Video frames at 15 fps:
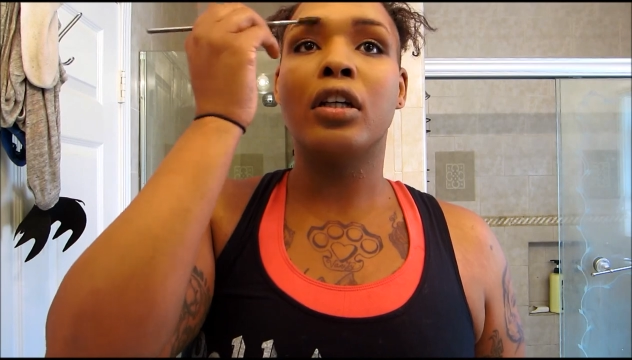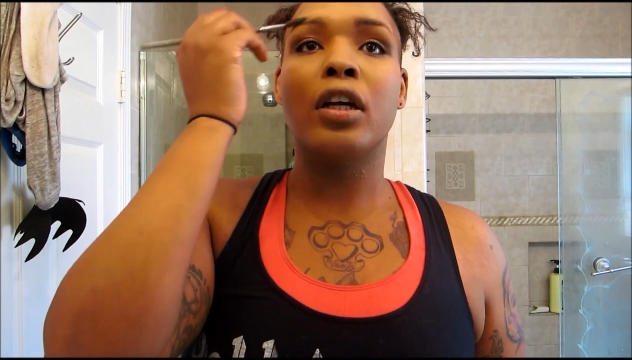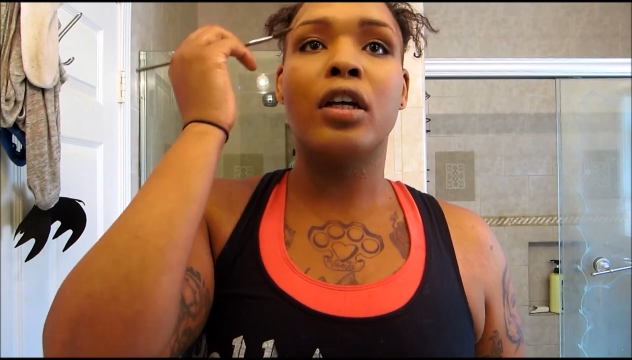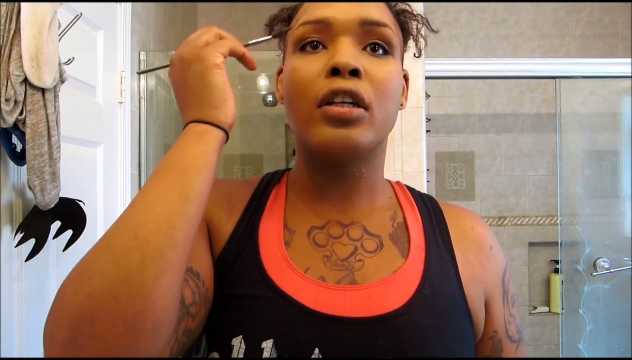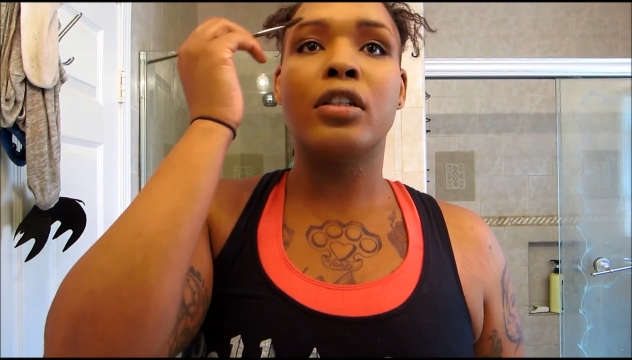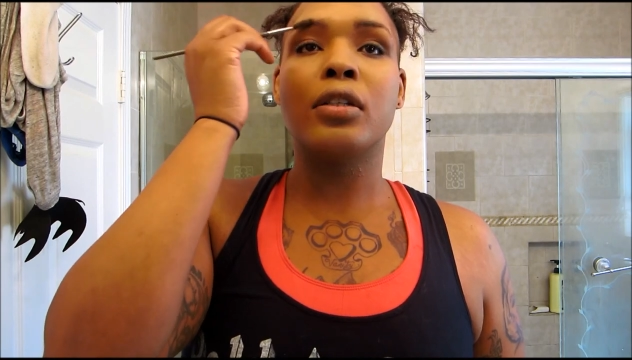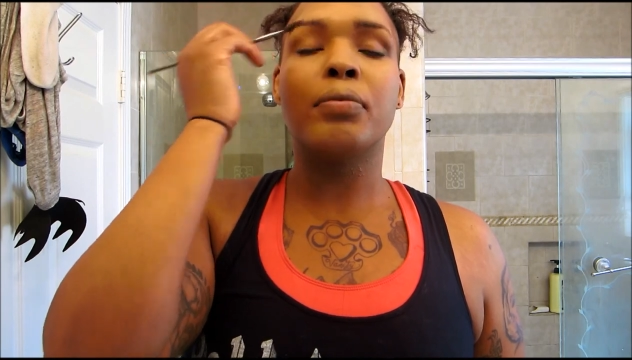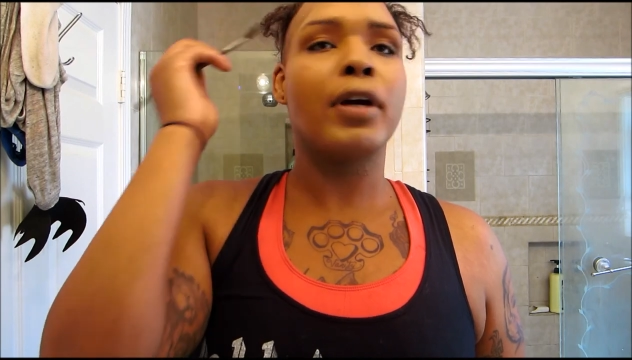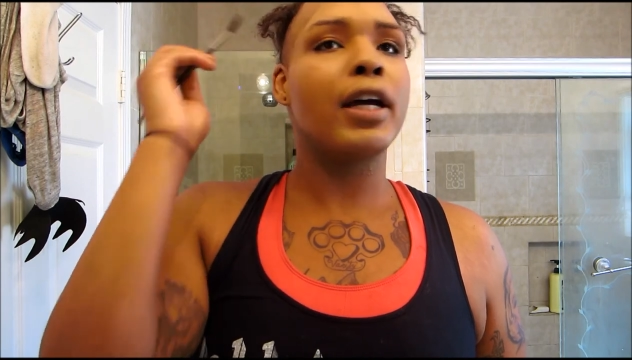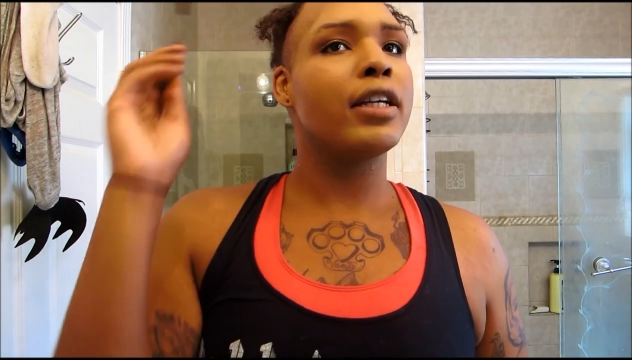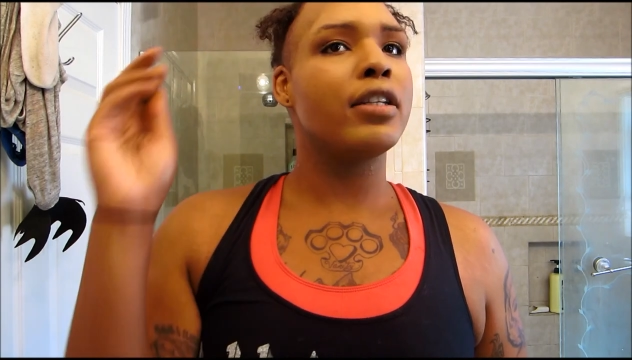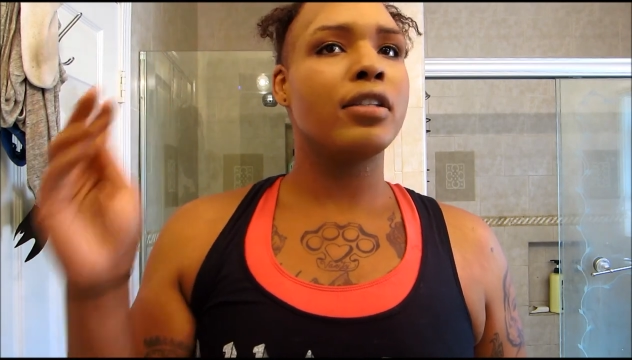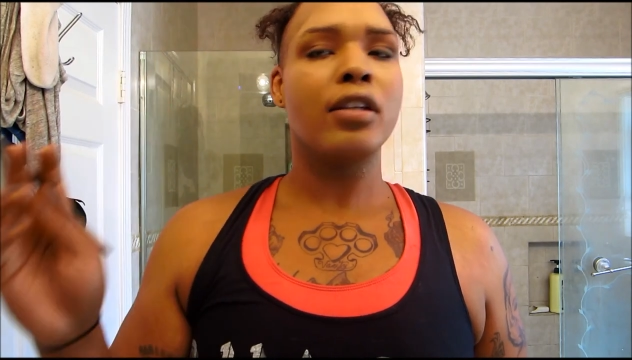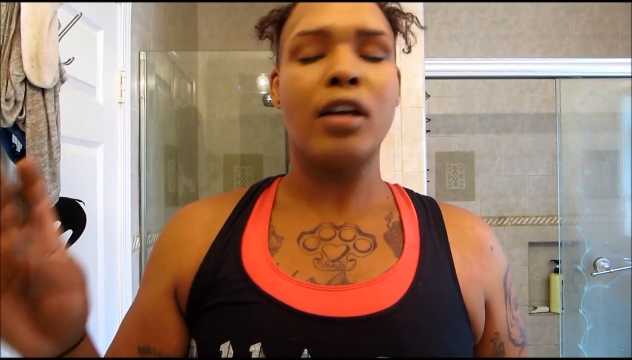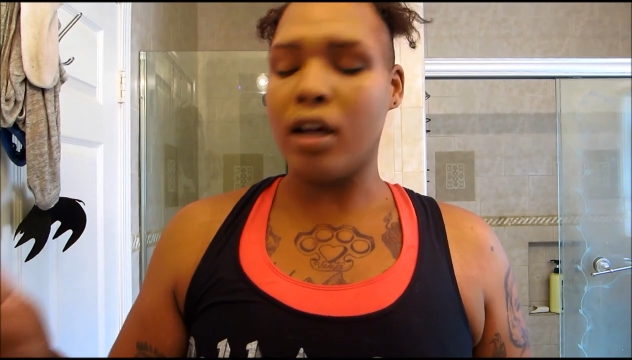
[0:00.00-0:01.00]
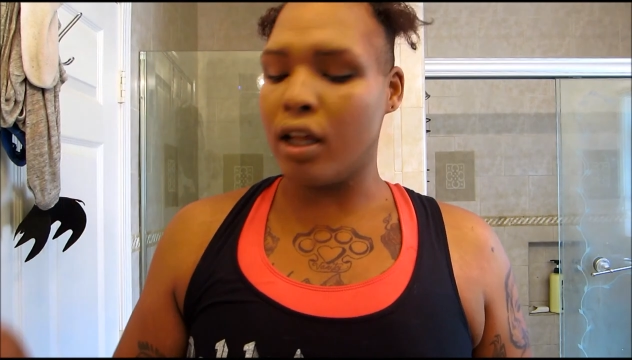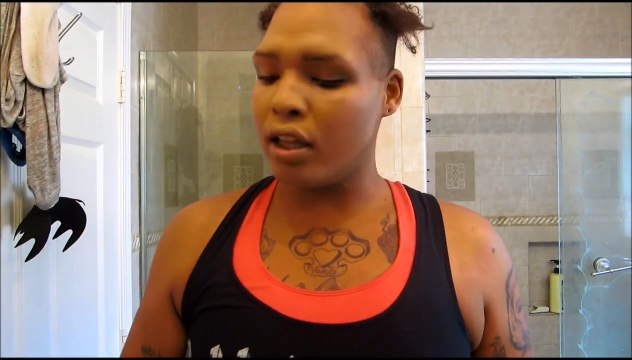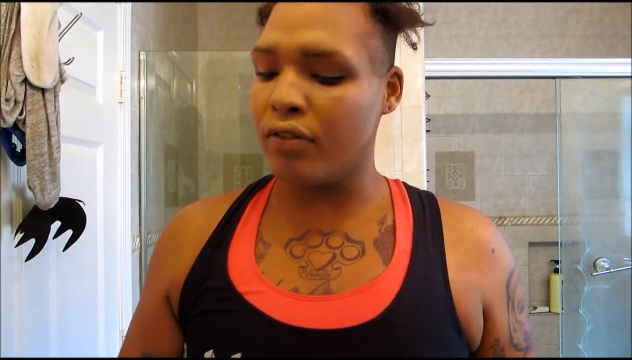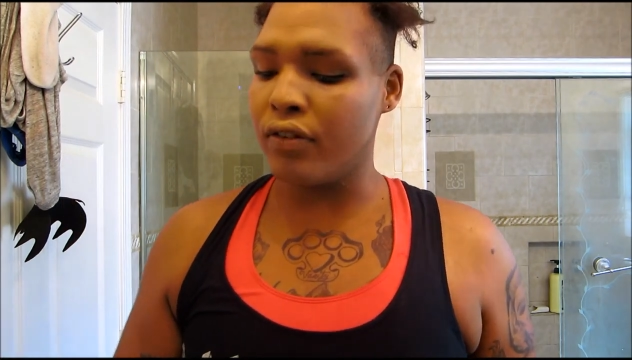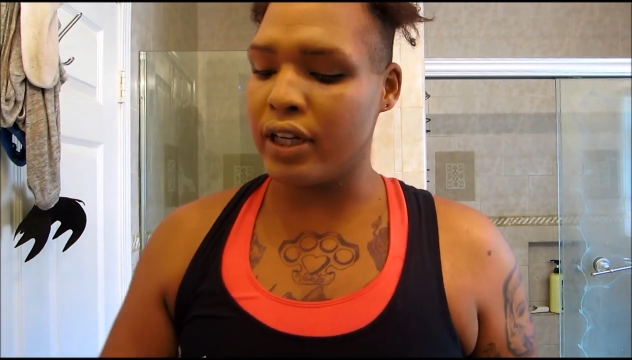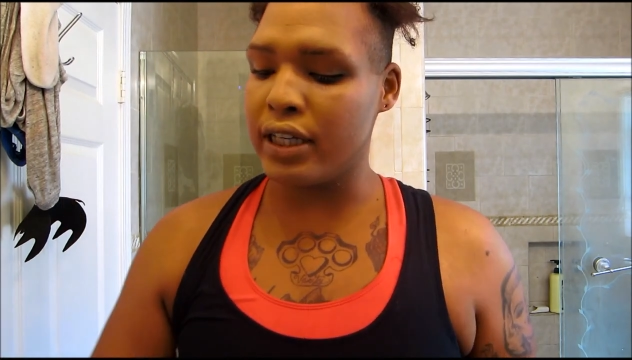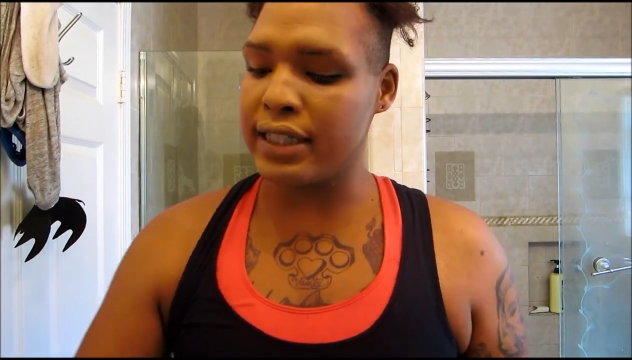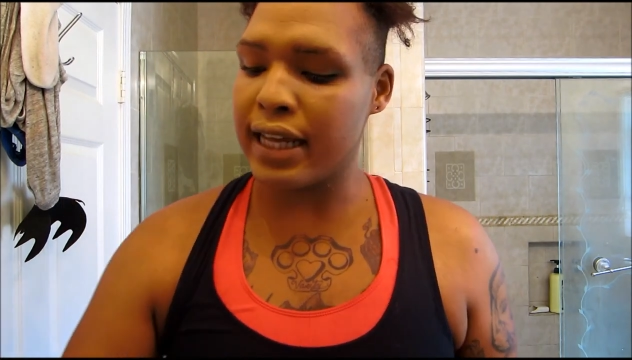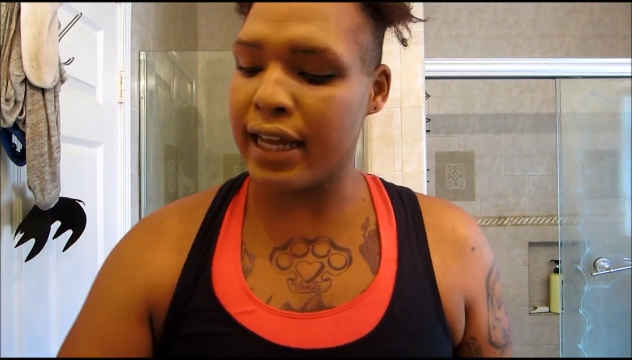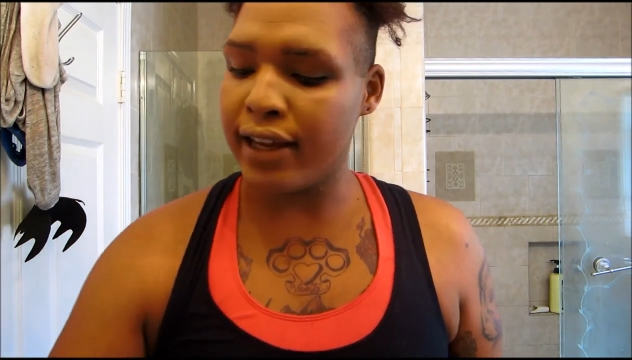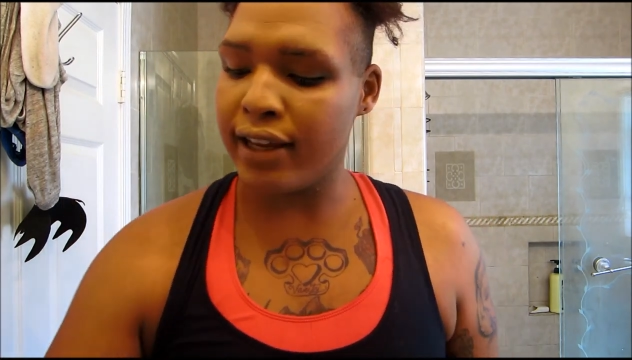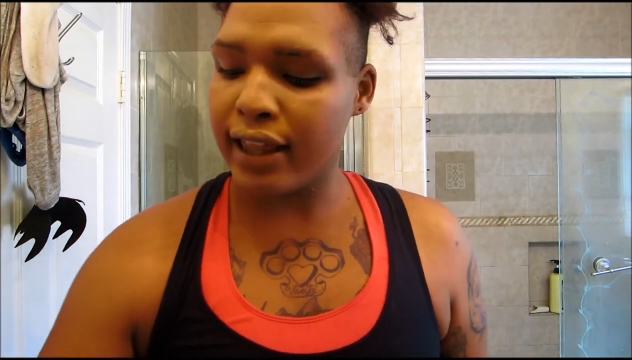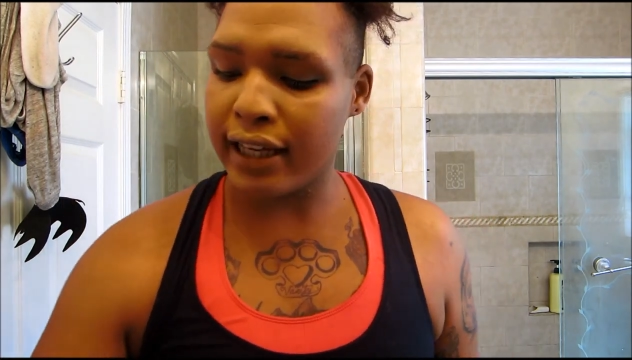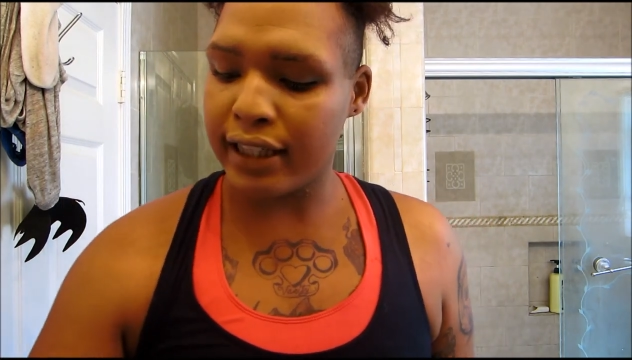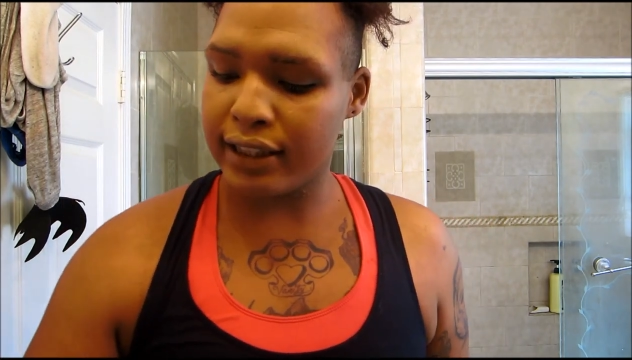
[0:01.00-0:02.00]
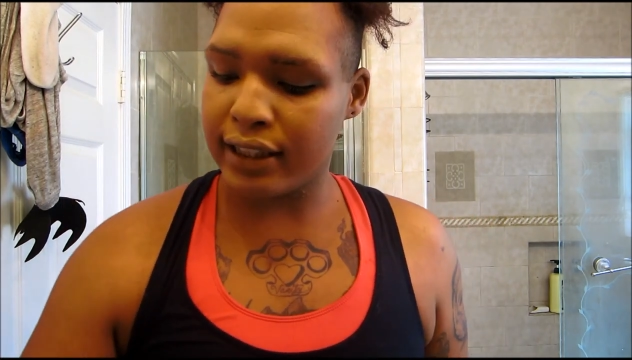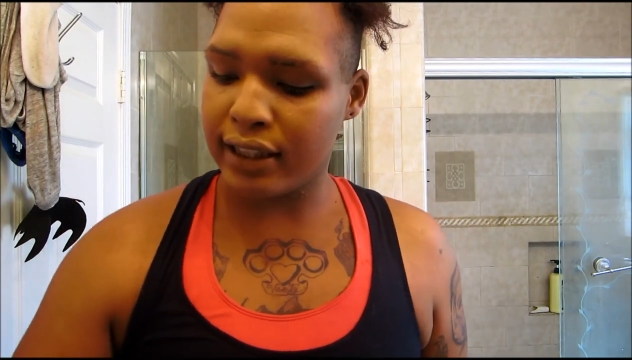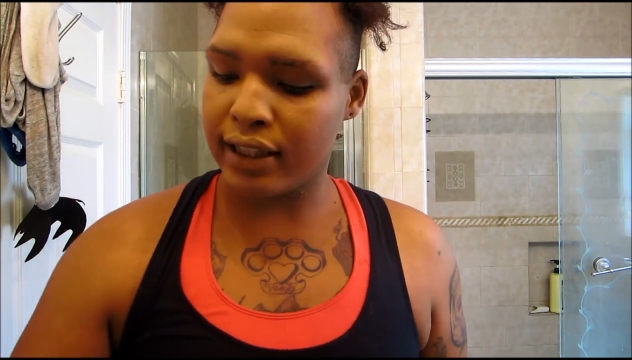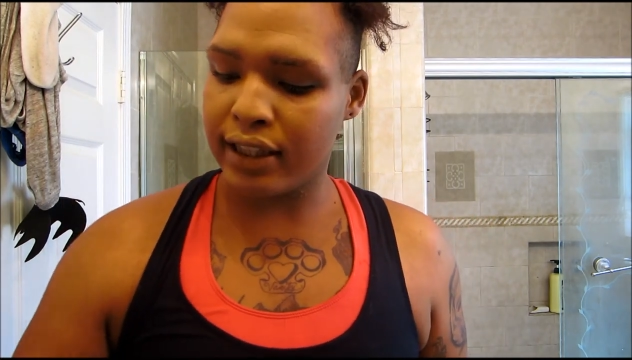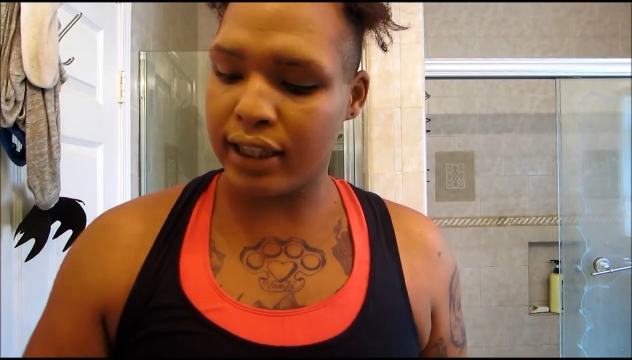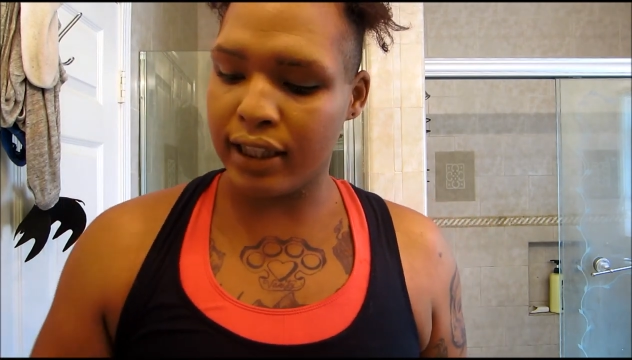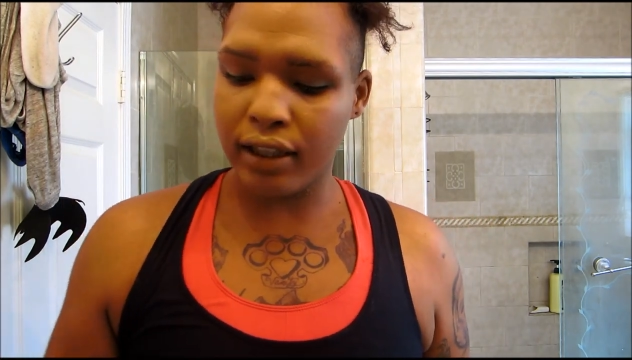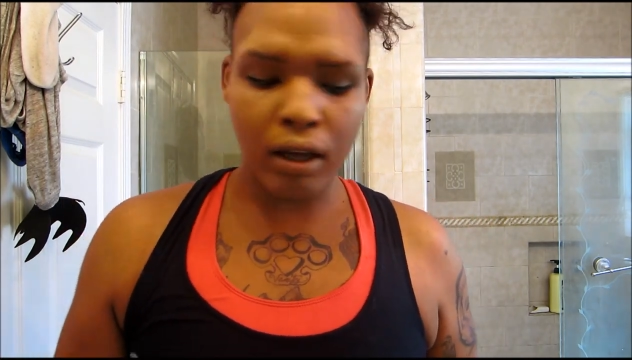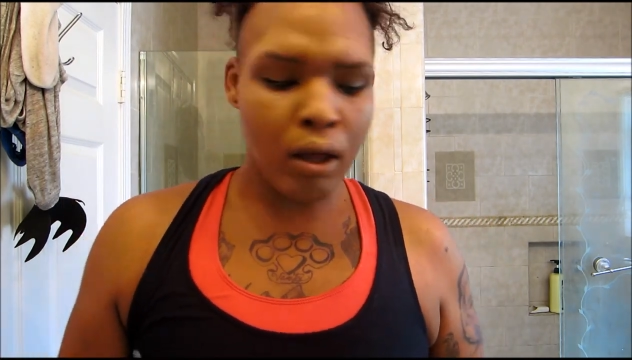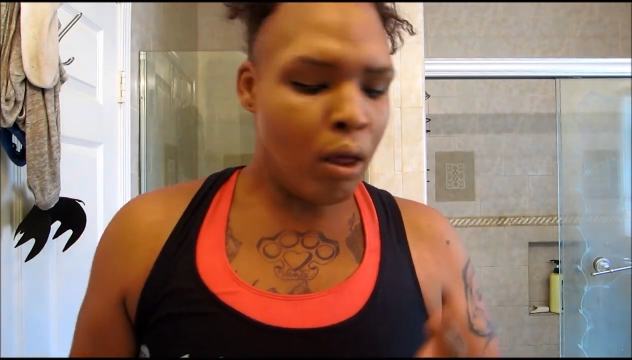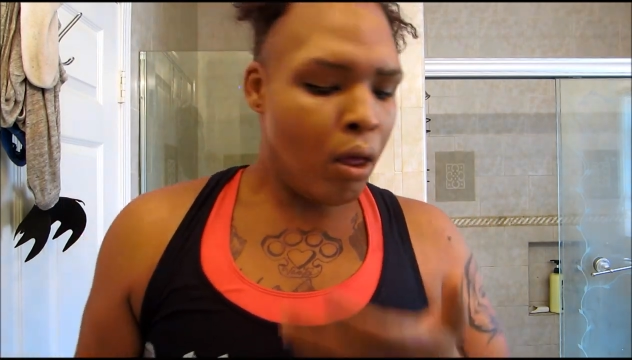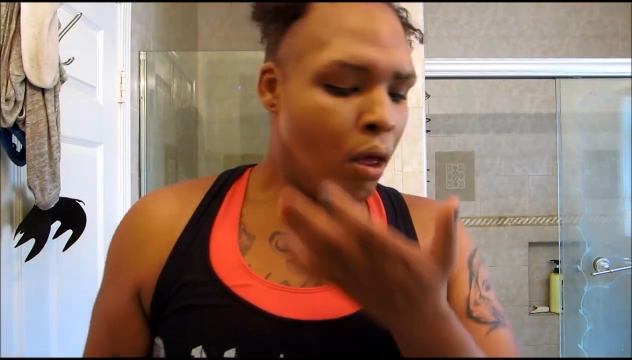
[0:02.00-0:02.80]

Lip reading: a surprise to all of us, I like to think.